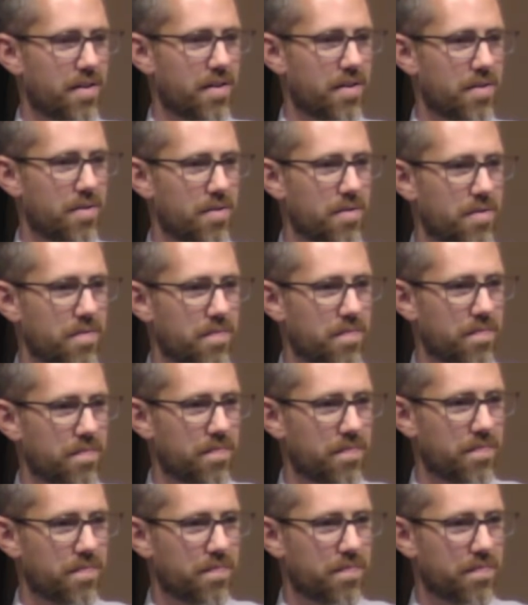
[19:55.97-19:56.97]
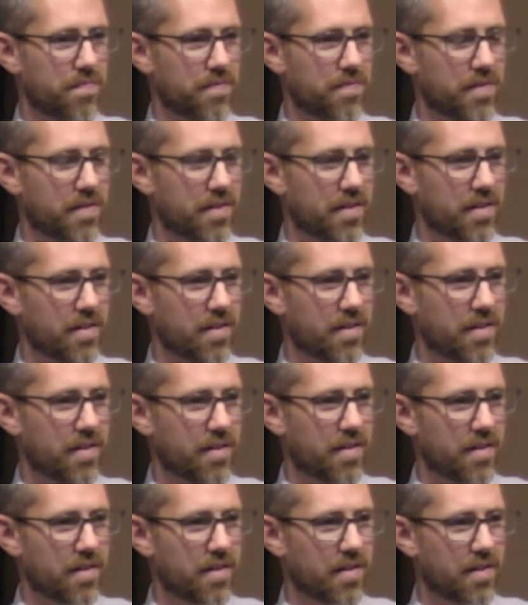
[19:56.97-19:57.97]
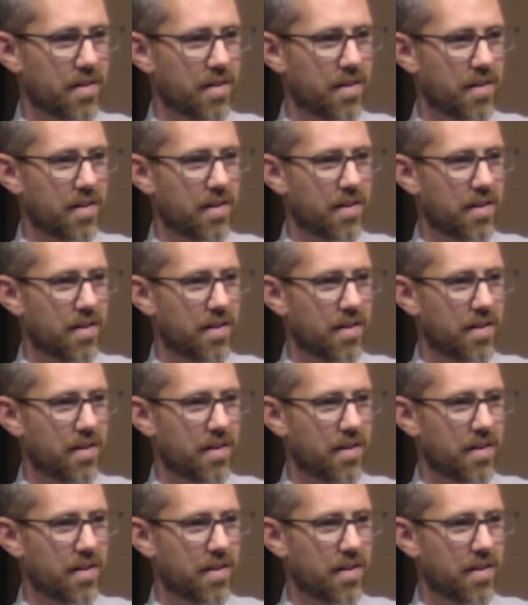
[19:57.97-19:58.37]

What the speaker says: Nobody speaks.